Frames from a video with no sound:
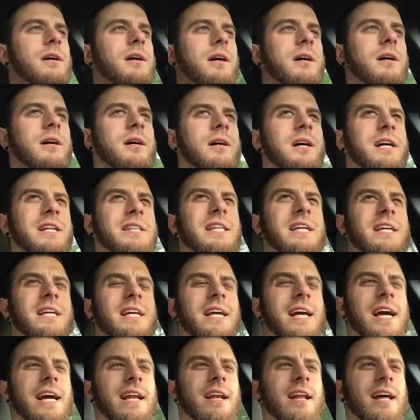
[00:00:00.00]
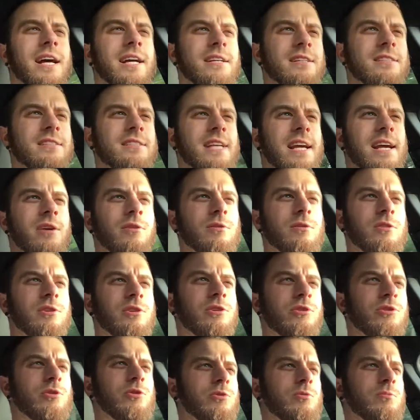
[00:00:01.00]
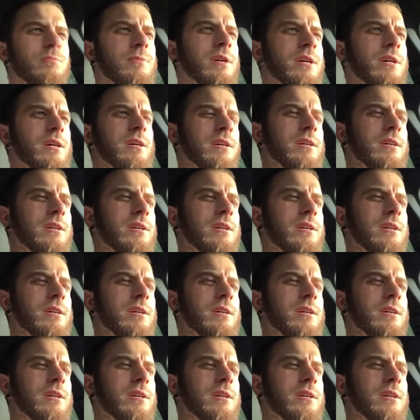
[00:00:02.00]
I think he had like a Sound Cubed